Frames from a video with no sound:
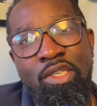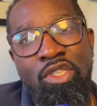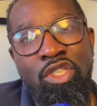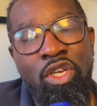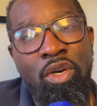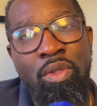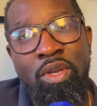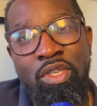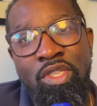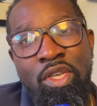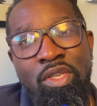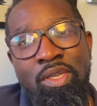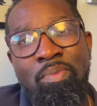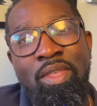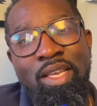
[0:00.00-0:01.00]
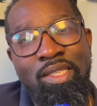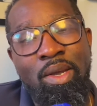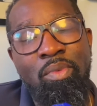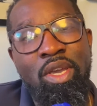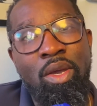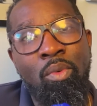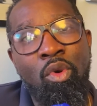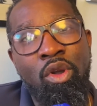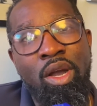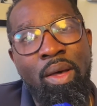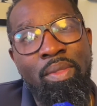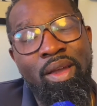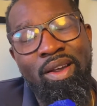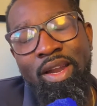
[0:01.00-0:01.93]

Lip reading: So there's still some things that we can work on there.